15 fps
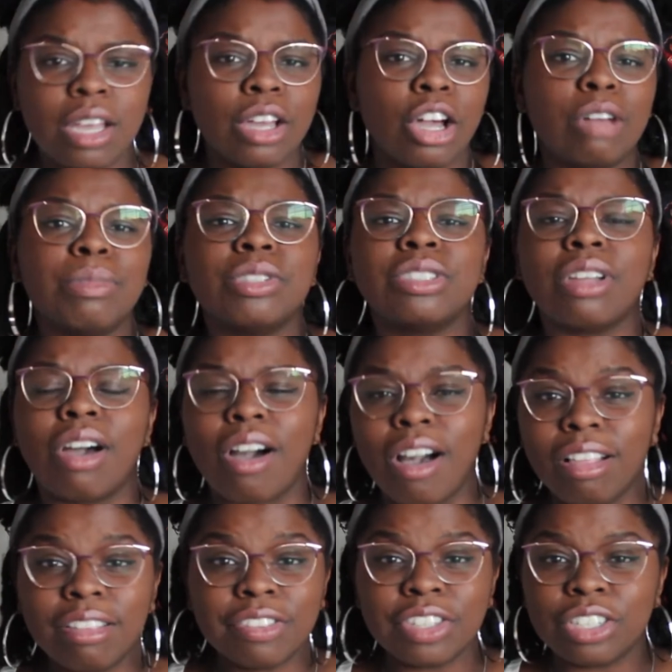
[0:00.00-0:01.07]
Almost
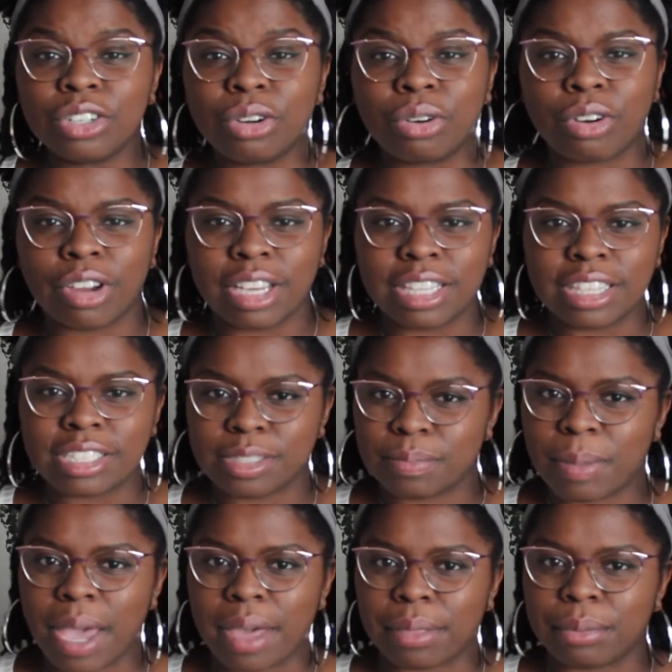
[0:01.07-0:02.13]
all of the decor in this
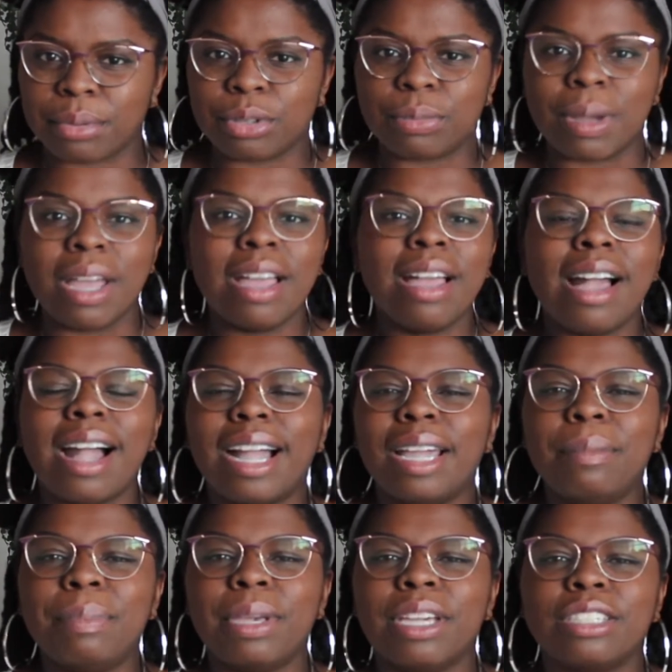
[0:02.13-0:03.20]
bathroom
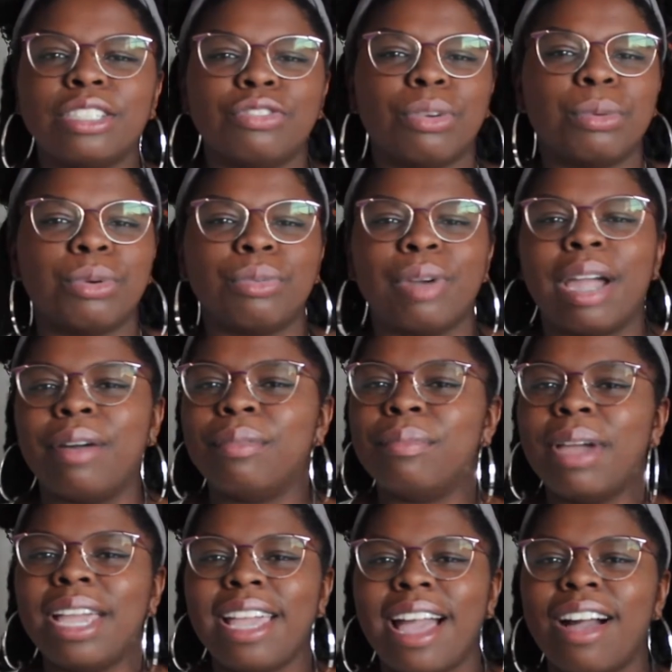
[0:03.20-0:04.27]
I picked from around
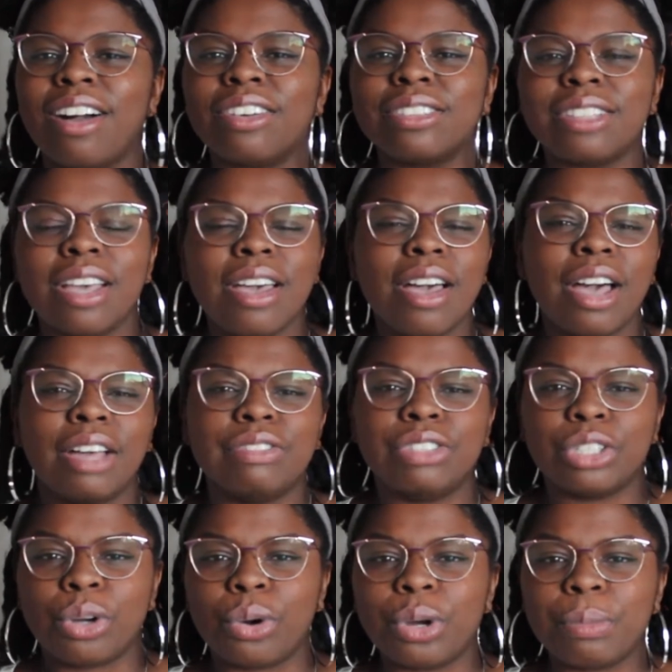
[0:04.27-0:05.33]
my house of
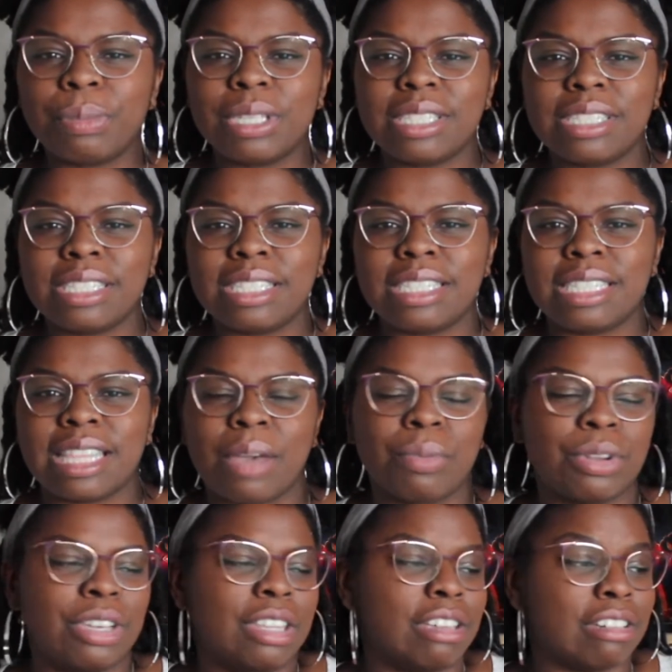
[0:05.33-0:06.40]
decor pieces that
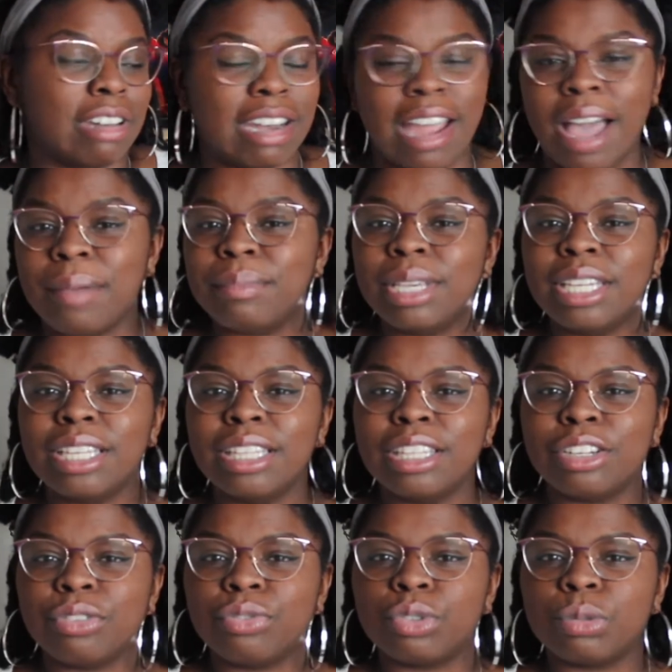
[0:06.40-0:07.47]
were either not meeting
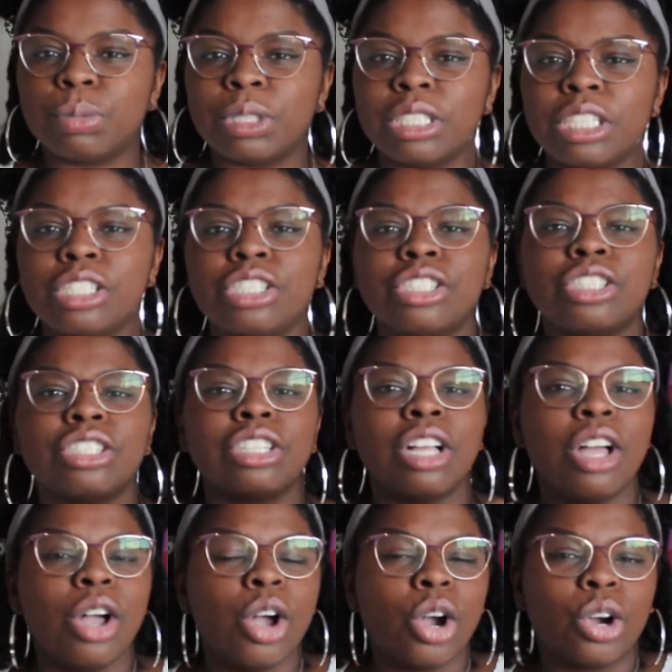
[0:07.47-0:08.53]
their full potential
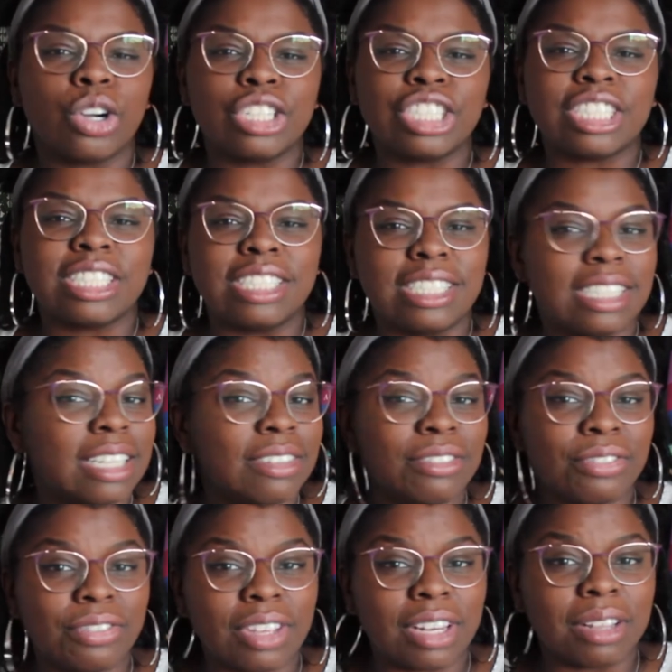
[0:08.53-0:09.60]
or just
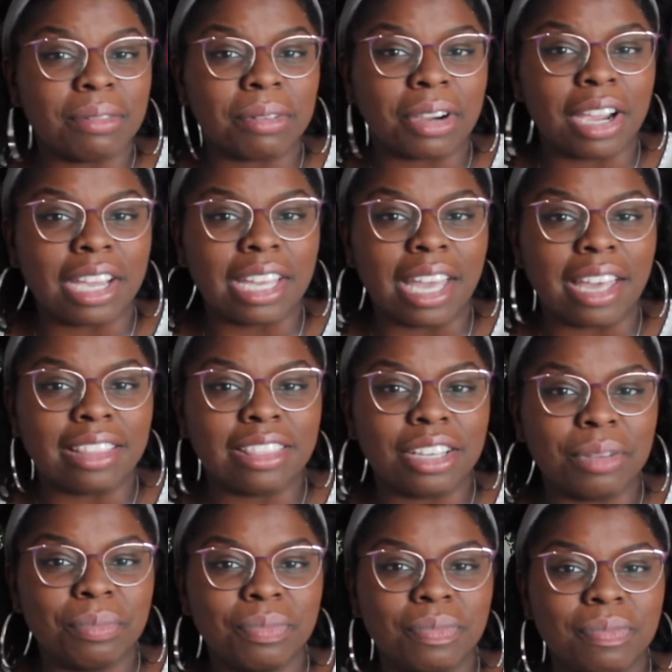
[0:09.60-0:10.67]
didn't fit in where I had
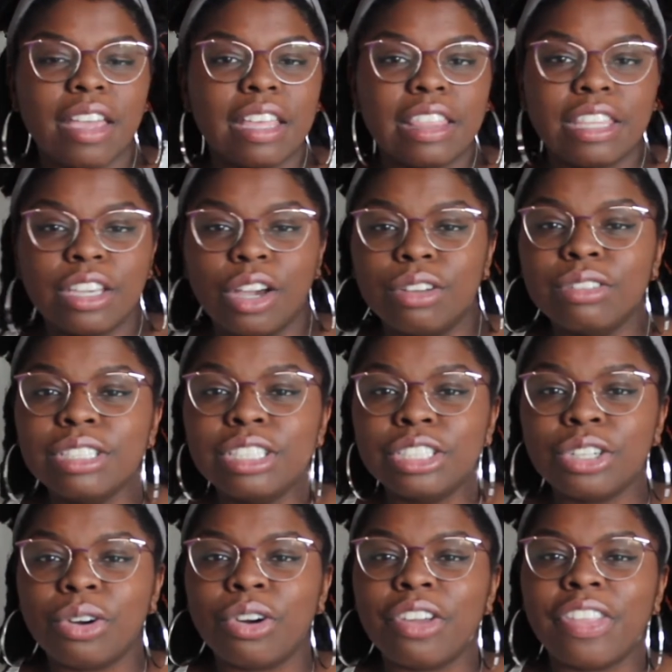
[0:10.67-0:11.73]
them. The only
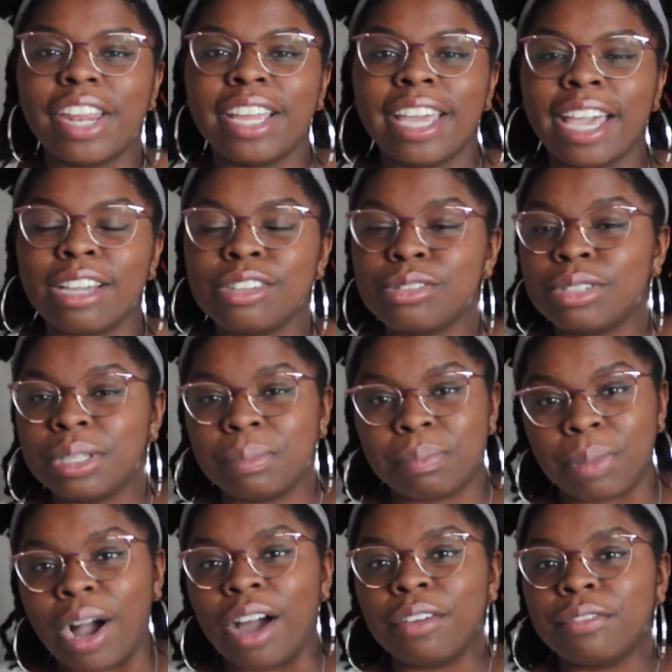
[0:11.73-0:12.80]
decor that I actually
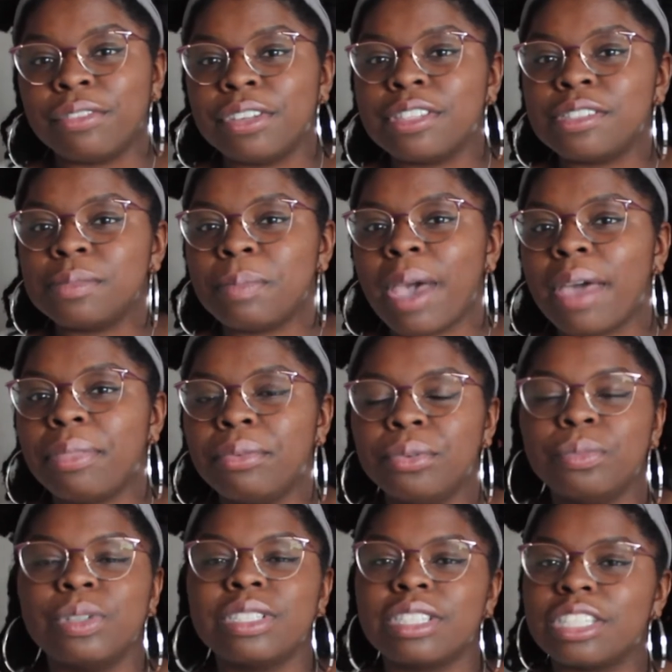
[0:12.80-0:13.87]
bought for this
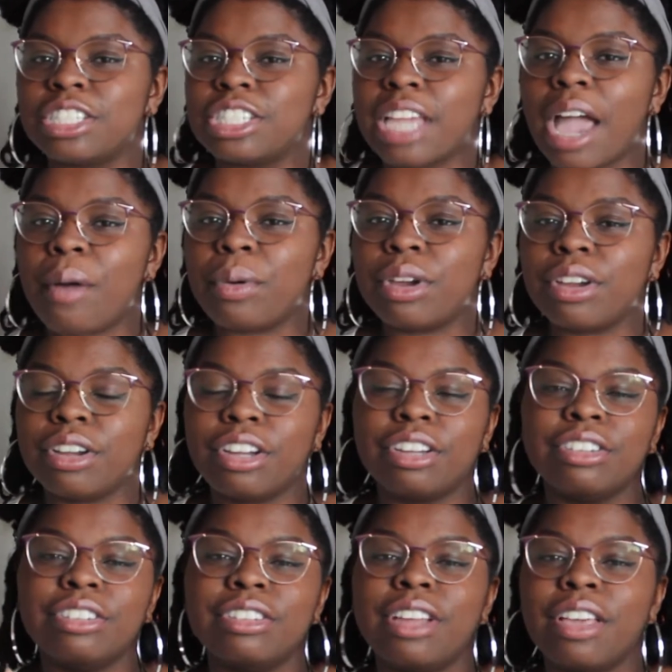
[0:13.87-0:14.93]
bathroom was the shower
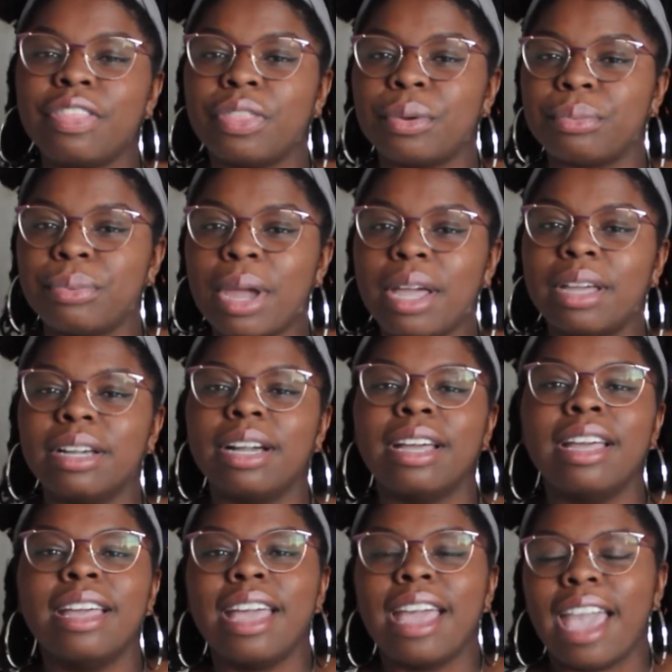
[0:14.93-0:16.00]
curtain, the rug,
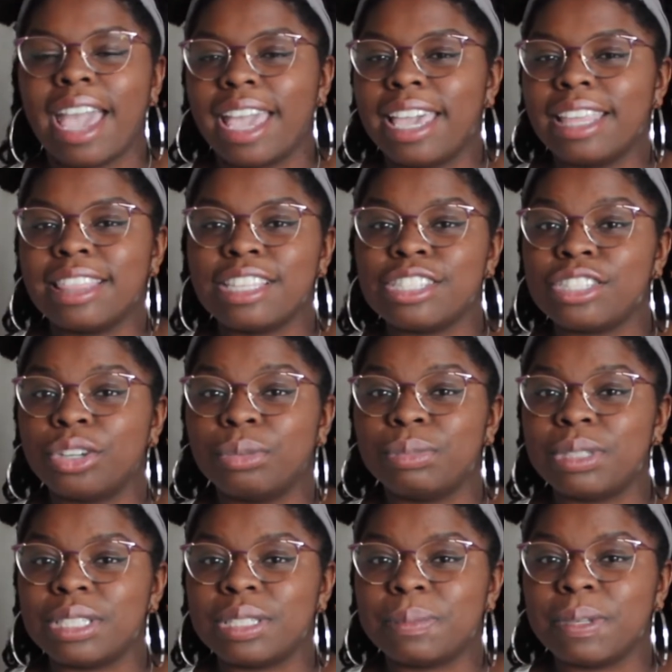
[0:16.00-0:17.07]
and the soap
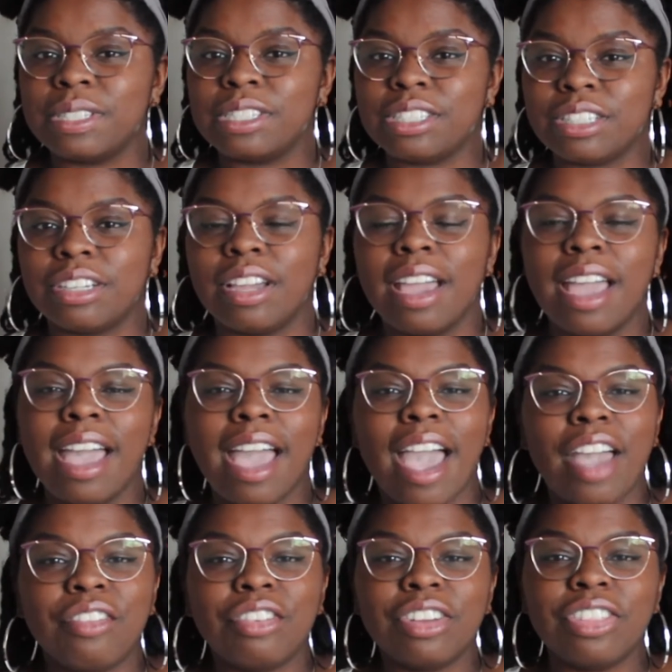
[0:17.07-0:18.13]
dispenser.
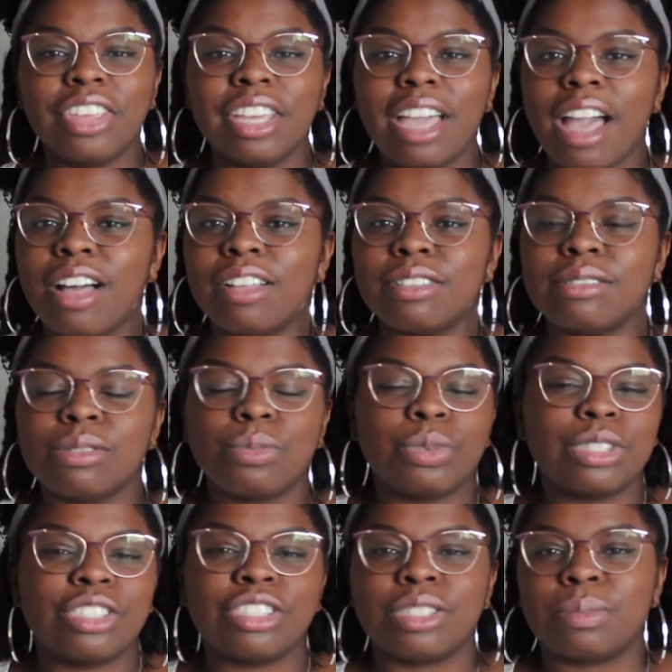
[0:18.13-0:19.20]
Everything else
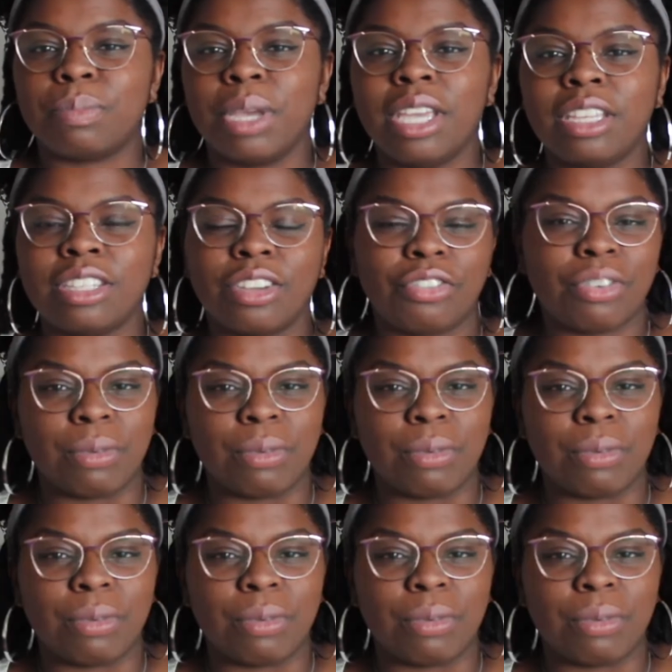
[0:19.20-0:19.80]
was just picked from